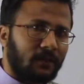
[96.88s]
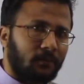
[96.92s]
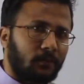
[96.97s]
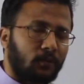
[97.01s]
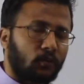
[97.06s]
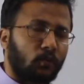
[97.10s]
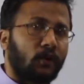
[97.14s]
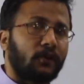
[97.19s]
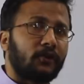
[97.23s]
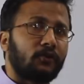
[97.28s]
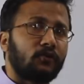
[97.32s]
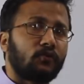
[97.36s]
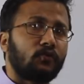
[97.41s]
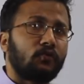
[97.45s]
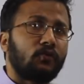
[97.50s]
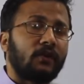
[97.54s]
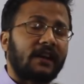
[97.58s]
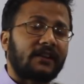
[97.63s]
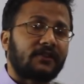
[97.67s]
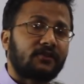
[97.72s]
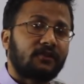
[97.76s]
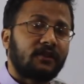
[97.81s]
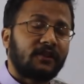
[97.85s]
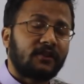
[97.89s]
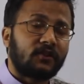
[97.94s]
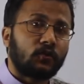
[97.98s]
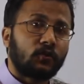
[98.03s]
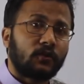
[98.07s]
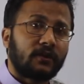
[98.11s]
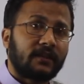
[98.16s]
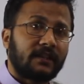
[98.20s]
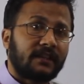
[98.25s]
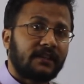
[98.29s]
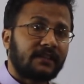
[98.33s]
But what you do actually
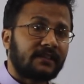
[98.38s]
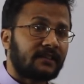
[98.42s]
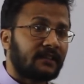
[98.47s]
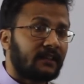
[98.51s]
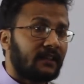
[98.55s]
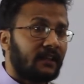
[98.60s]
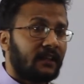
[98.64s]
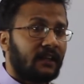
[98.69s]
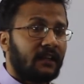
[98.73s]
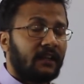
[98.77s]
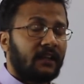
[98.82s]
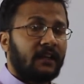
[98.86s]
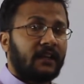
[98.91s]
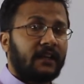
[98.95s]
do is,